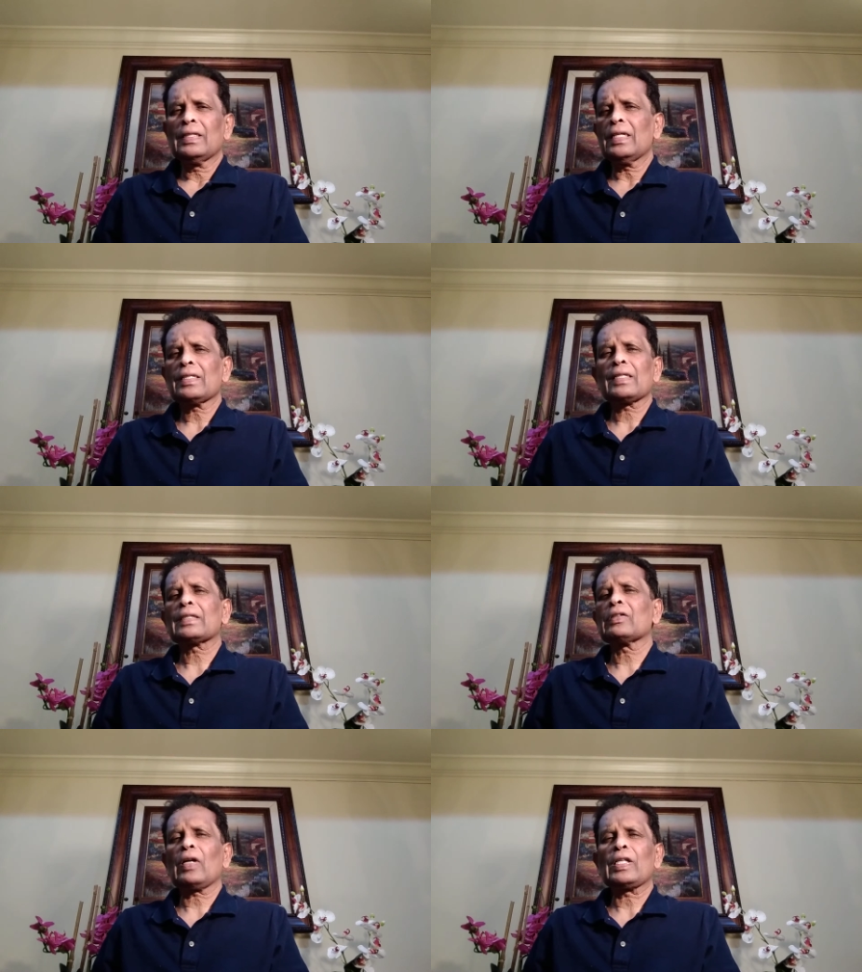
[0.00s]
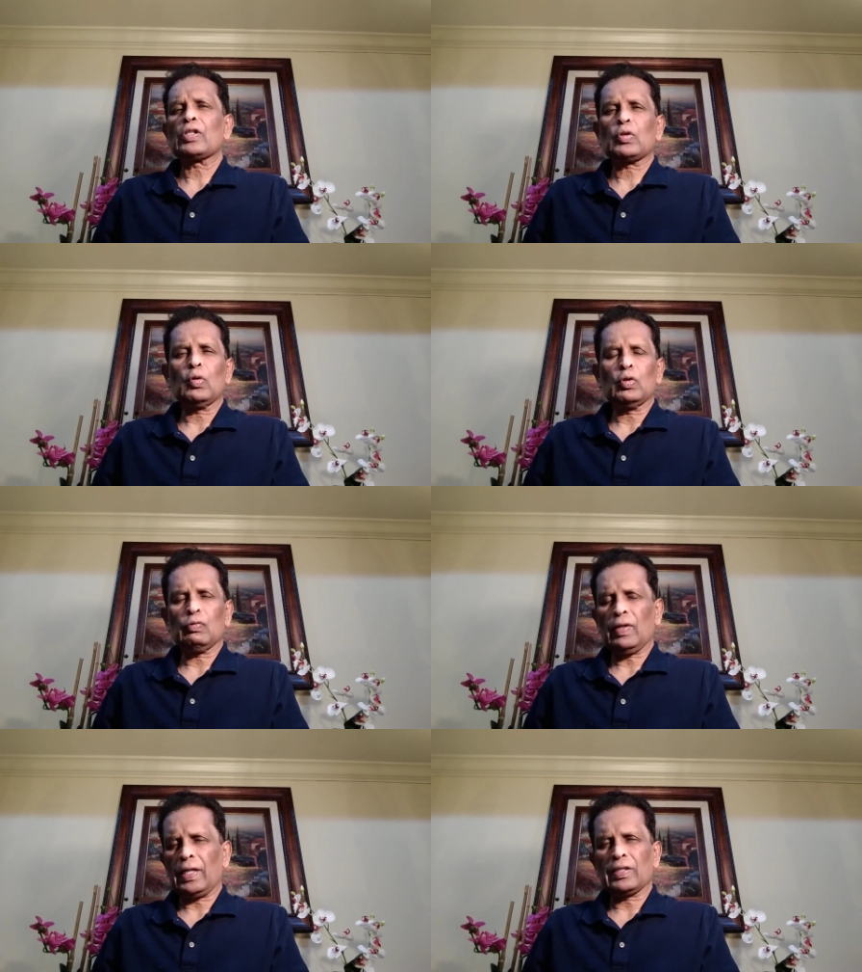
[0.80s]
Jesus Christ
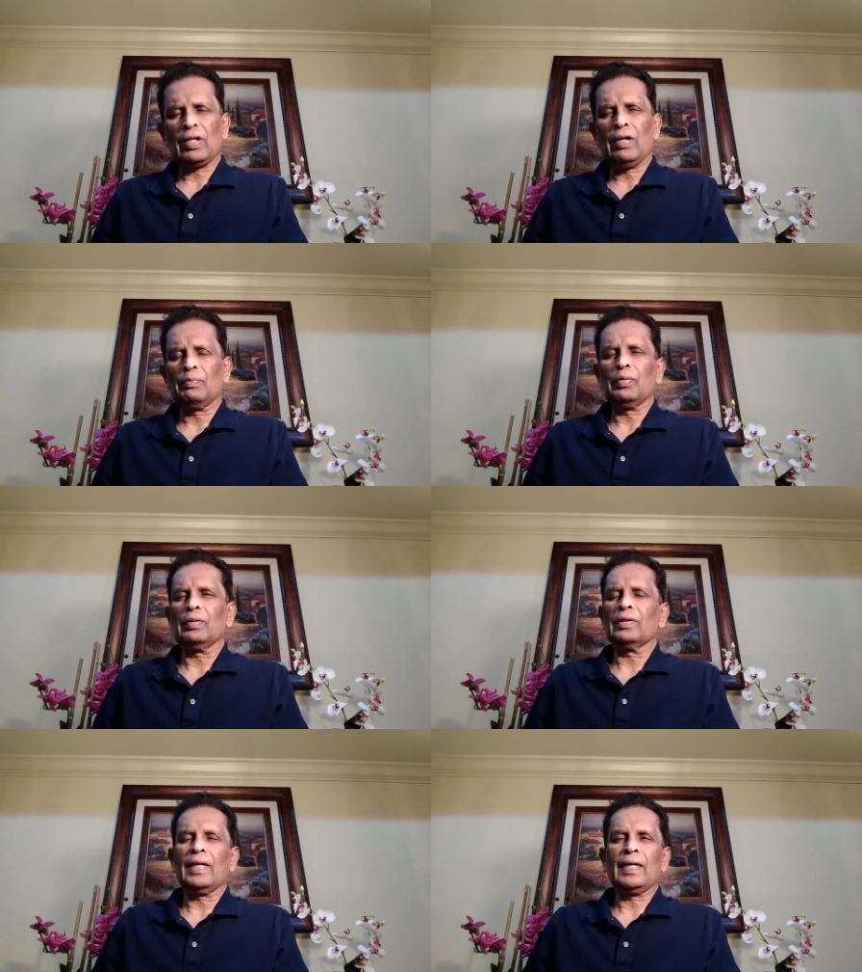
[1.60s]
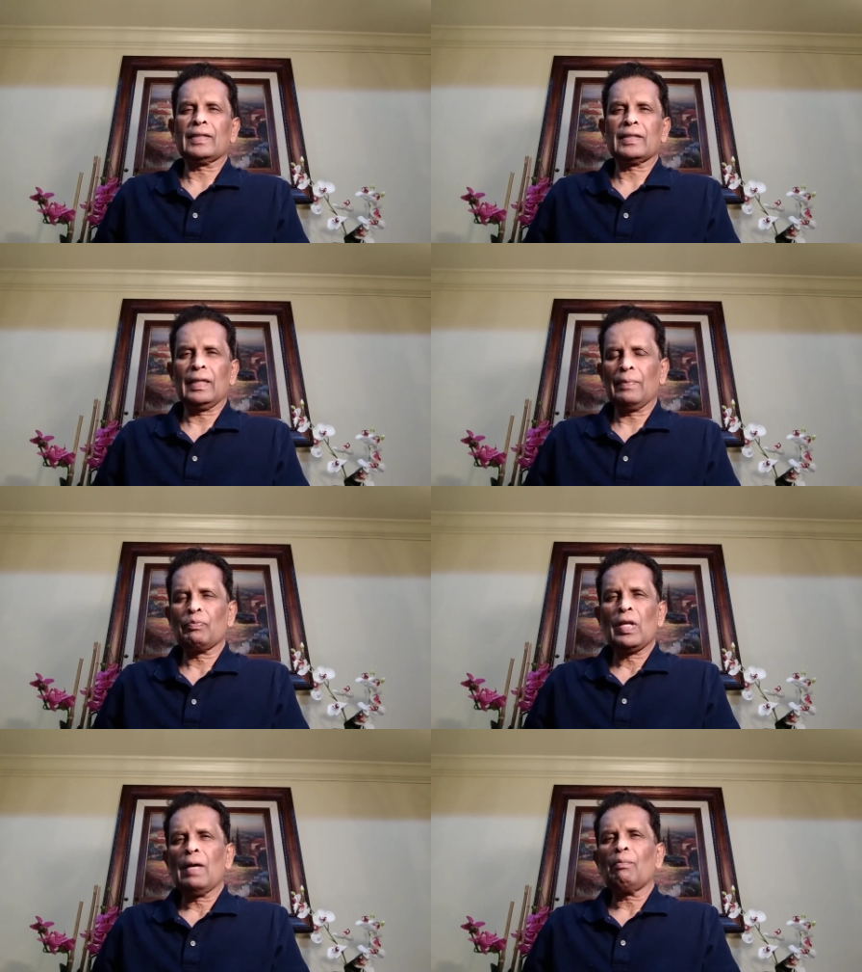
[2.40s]
told, for example, that
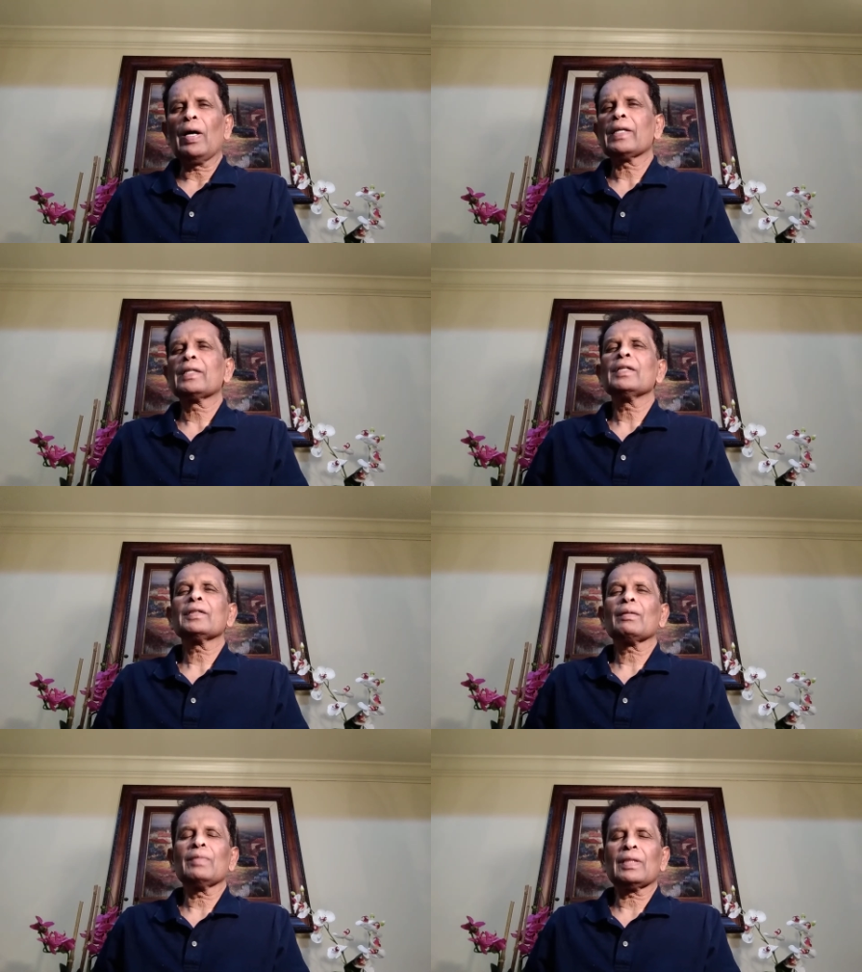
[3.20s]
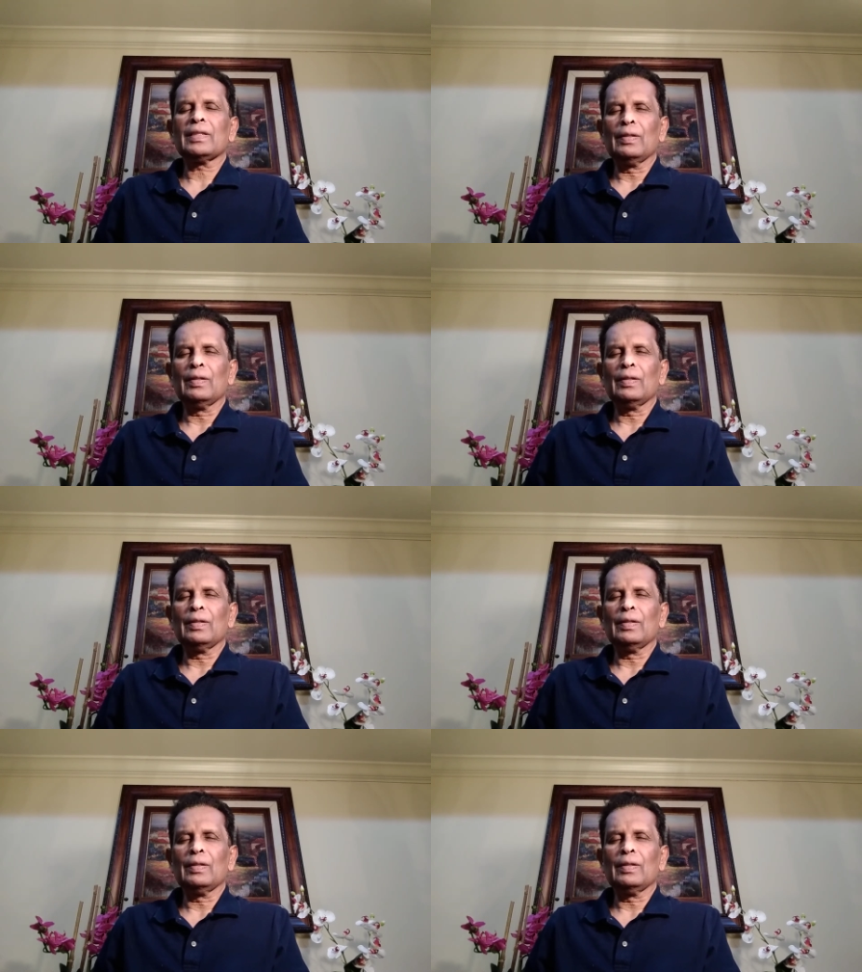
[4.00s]
my kingdom is